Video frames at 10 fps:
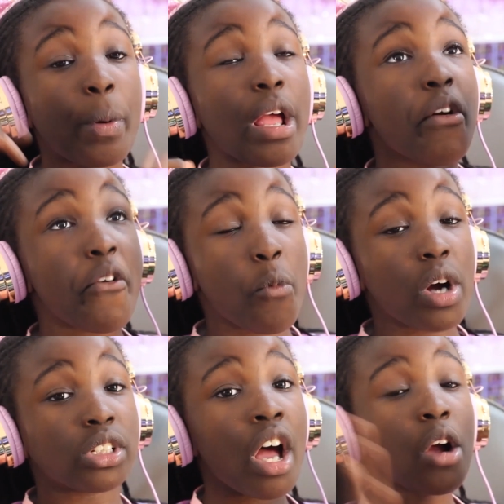it
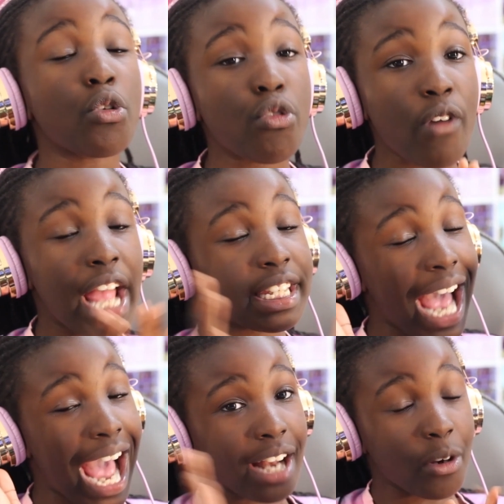was great
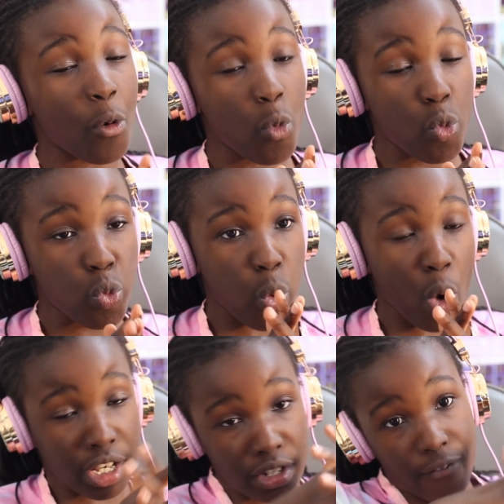and
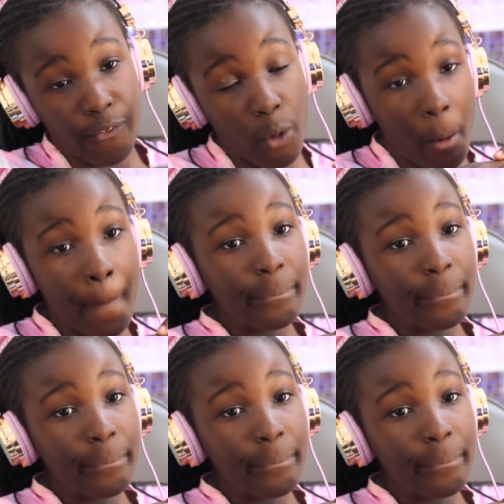wonderful.